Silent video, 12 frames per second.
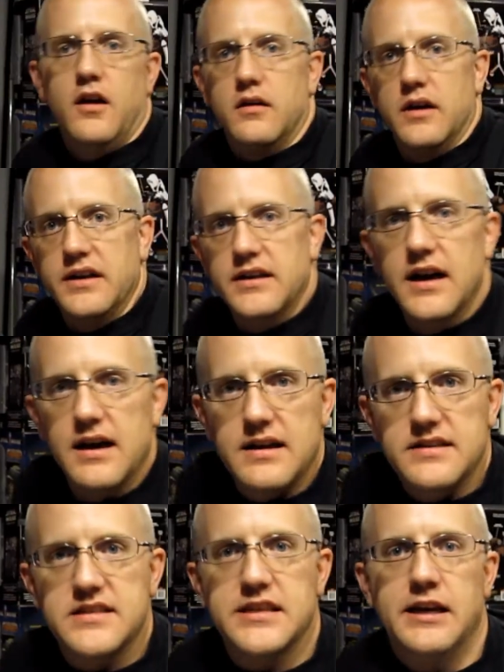Alright
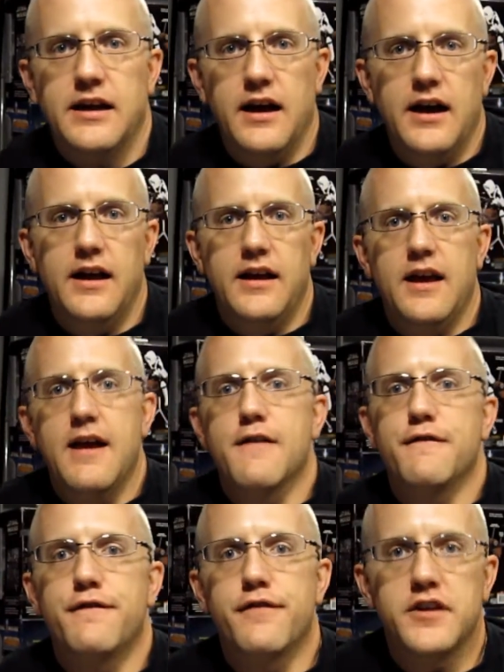guys, I
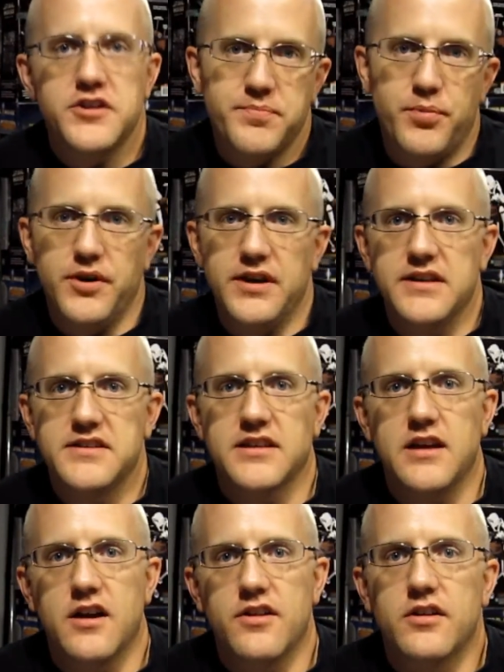have finished putting it
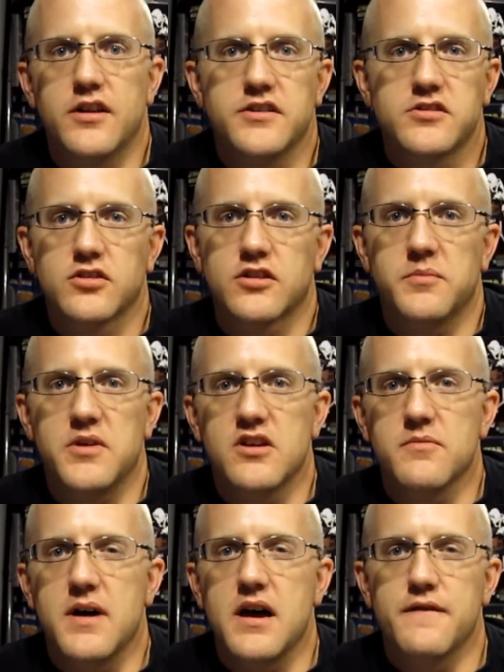together. It took me
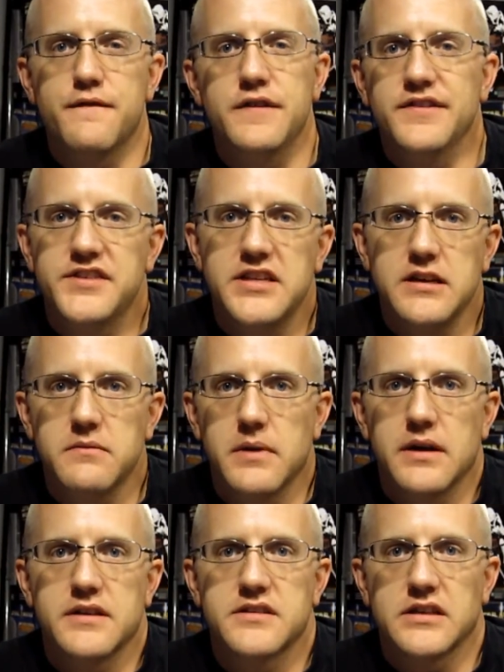about 15
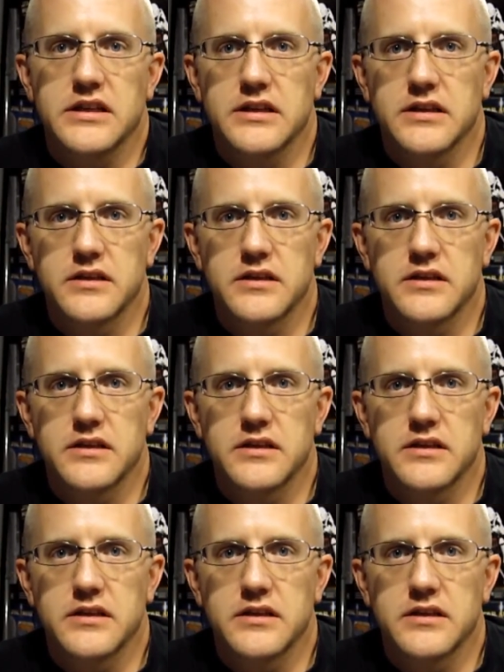minutes to get